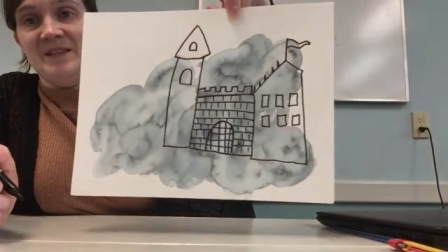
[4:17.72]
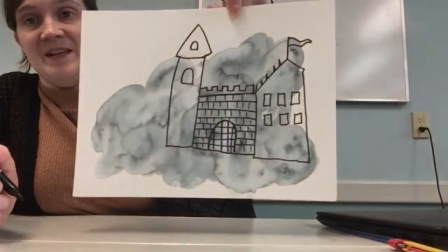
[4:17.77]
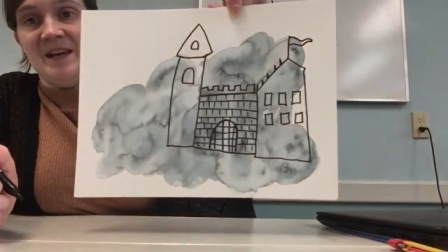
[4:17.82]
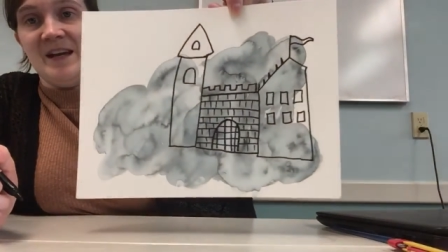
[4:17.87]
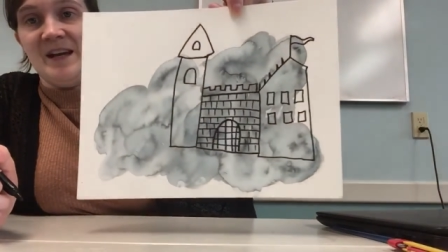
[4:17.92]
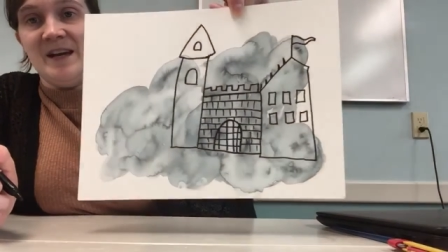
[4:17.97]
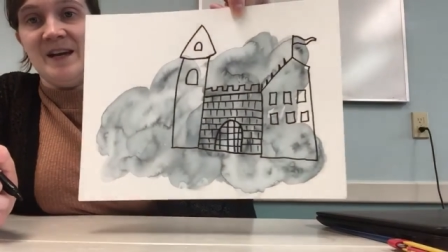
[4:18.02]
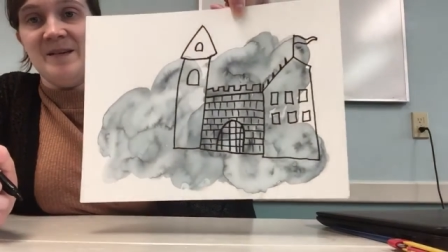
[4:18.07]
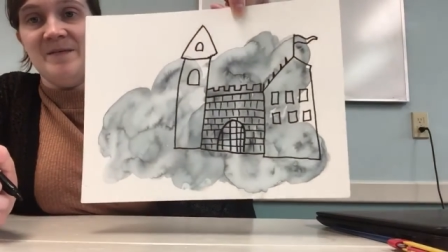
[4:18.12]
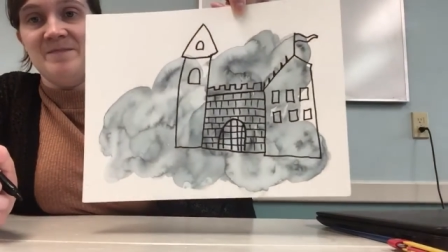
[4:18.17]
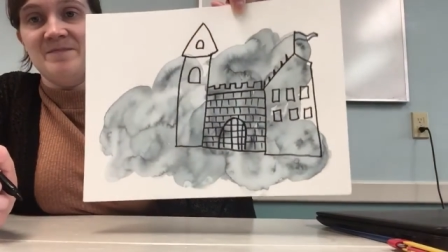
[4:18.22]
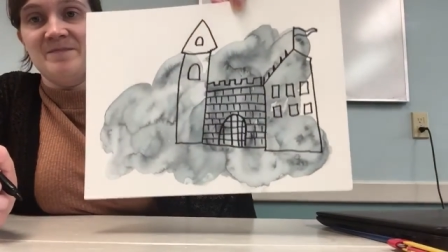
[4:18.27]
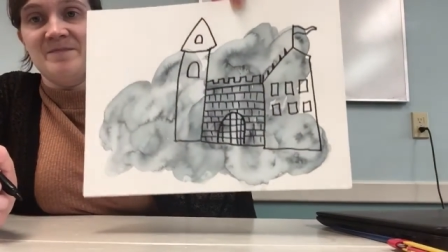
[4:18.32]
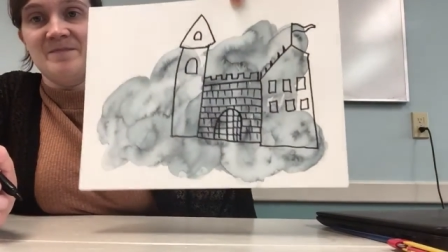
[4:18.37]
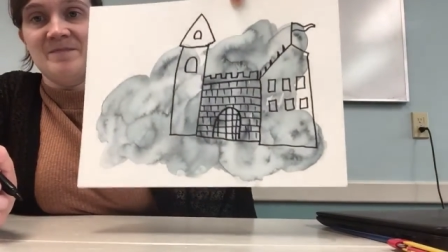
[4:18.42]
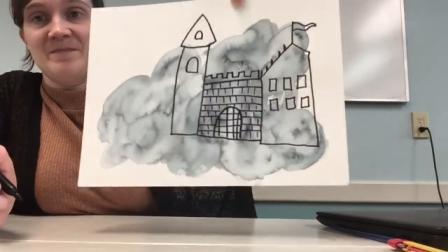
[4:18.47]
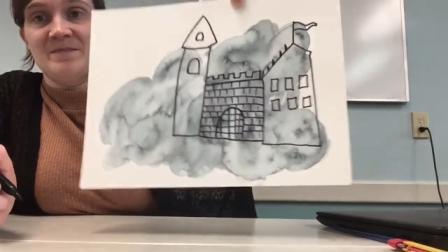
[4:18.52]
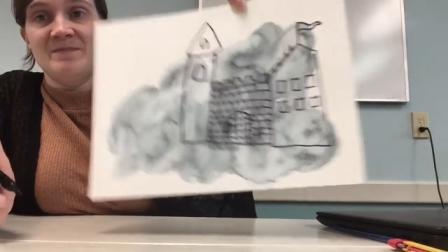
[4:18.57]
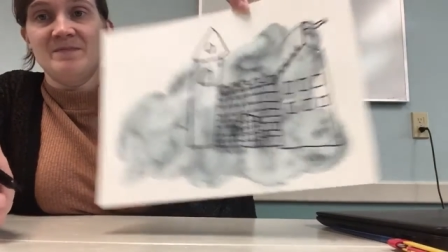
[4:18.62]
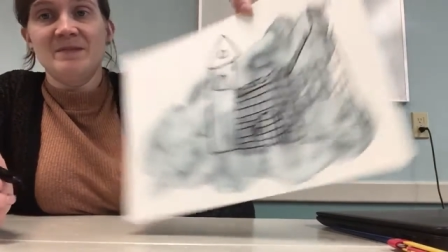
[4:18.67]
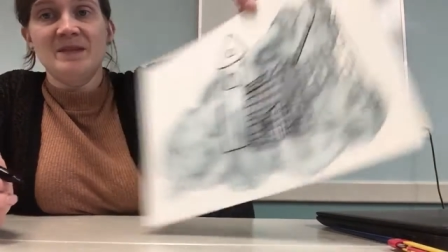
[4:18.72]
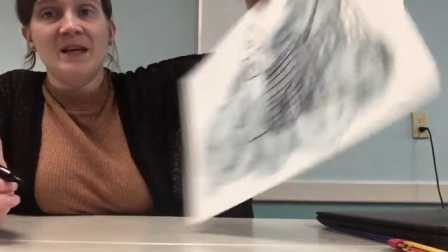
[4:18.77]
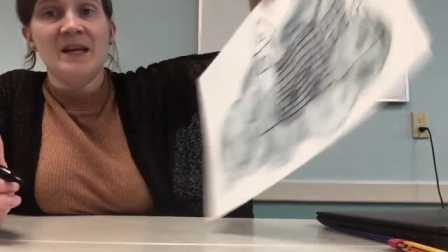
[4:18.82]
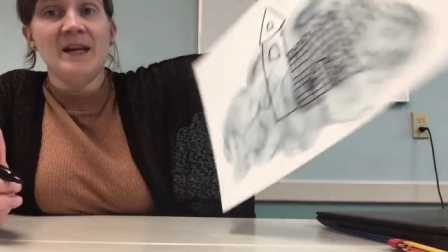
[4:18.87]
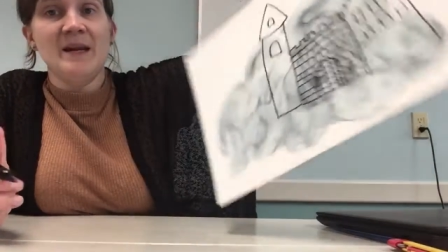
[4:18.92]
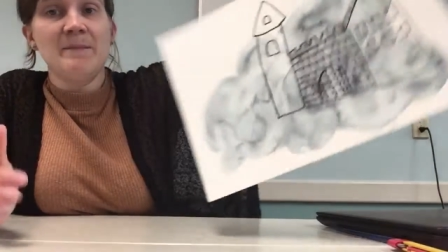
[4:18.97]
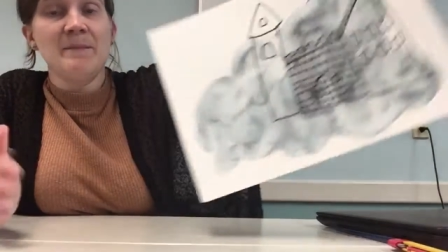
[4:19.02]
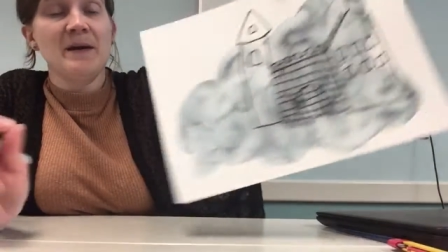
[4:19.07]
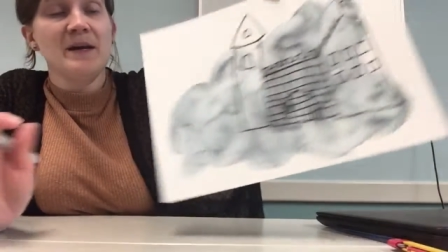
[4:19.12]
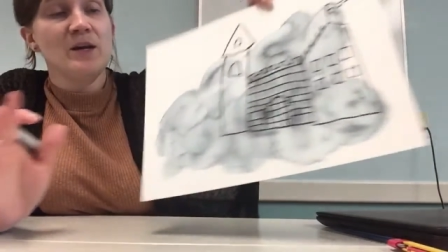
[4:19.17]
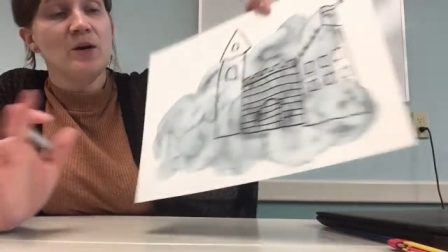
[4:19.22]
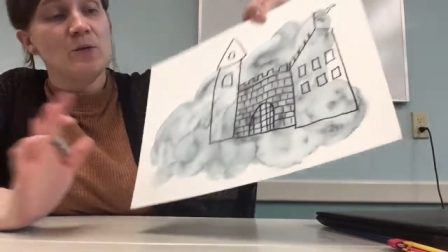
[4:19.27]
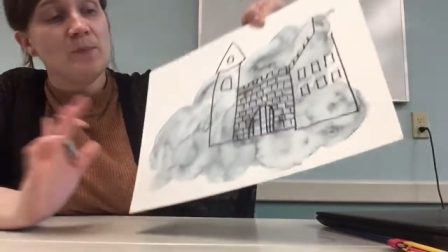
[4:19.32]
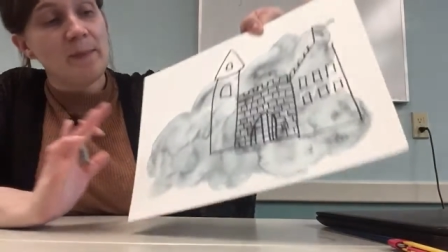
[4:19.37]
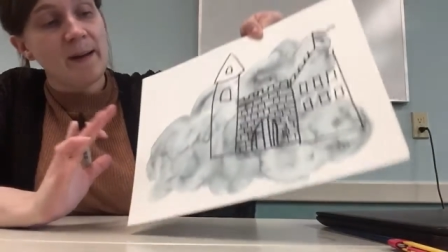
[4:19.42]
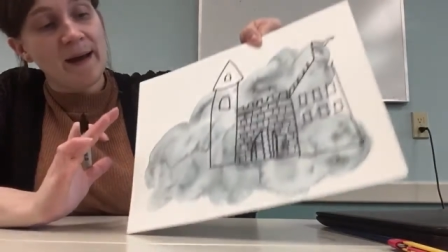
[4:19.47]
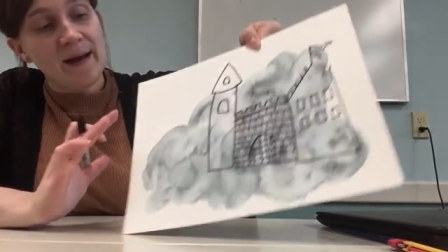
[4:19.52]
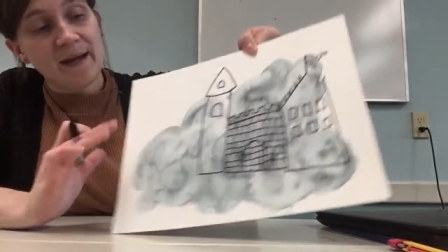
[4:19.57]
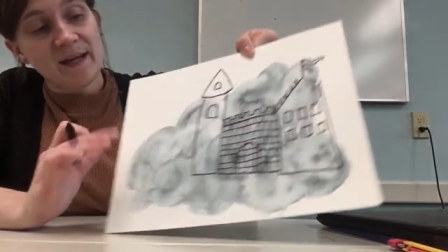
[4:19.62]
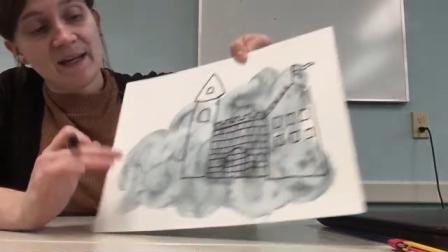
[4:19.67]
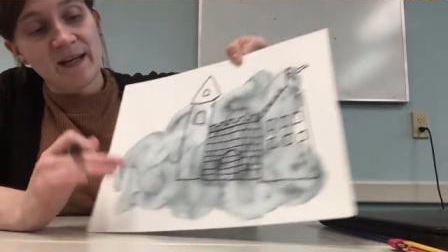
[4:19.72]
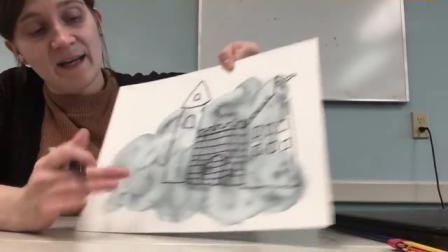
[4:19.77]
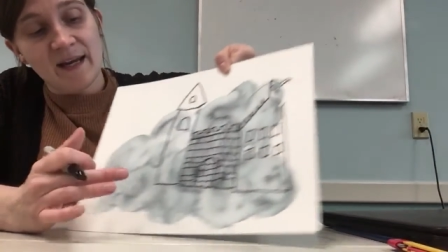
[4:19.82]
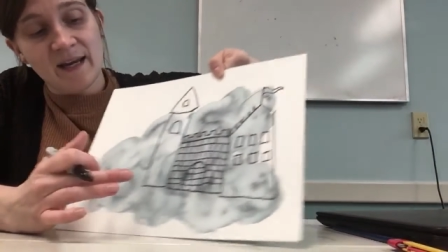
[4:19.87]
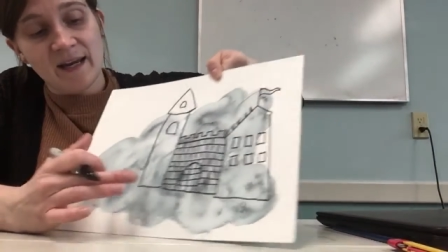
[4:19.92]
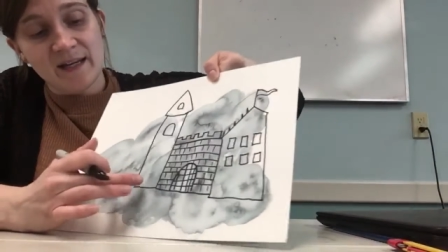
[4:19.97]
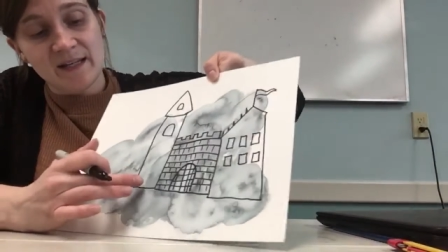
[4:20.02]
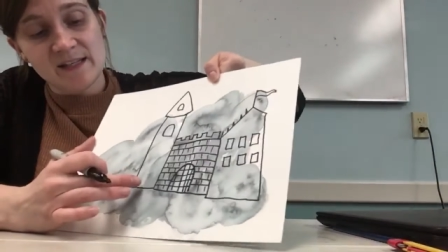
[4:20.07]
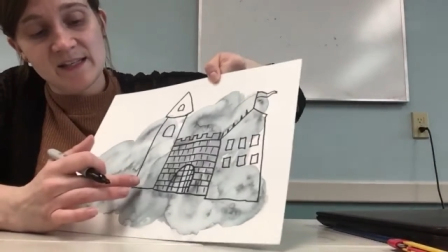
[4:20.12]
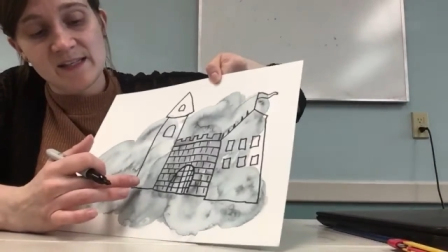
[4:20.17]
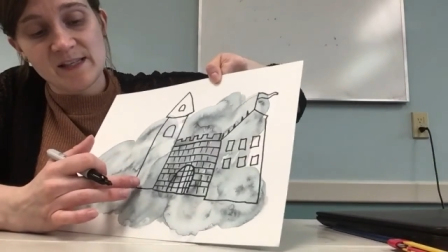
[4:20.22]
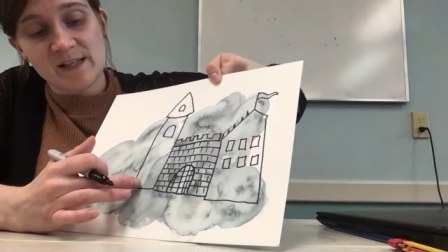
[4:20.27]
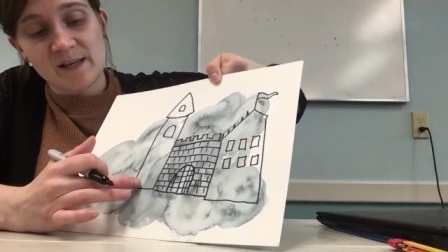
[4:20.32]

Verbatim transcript: Okay. And then I might go back and add